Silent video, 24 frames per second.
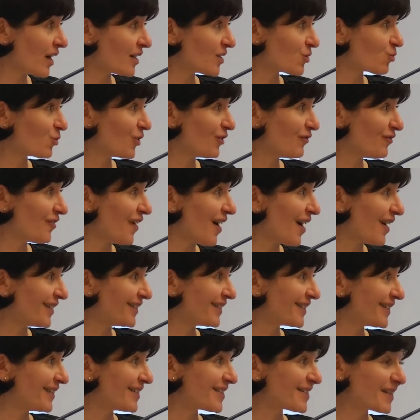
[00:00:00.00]
as we
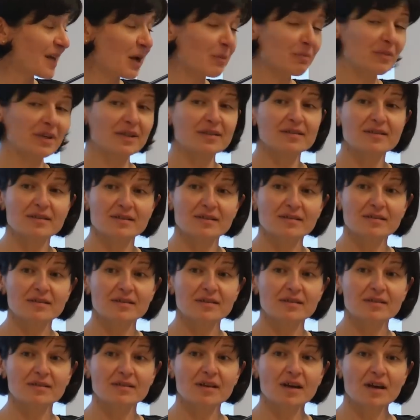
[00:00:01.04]
find in some
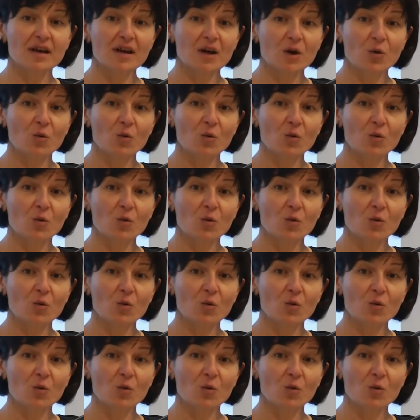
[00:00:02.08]
instances